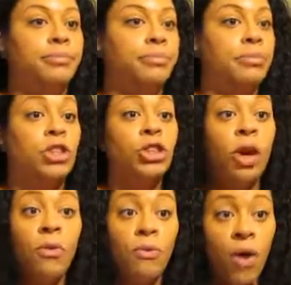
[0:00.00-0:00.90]

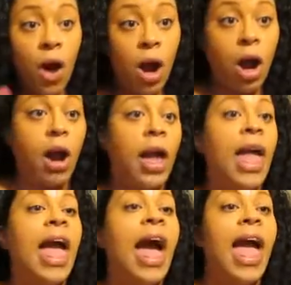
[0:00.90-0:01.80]
So far,
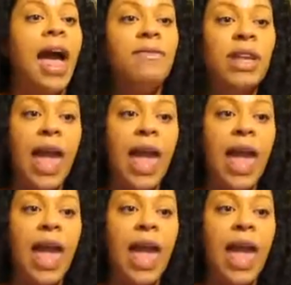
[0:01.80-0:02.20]
I haven't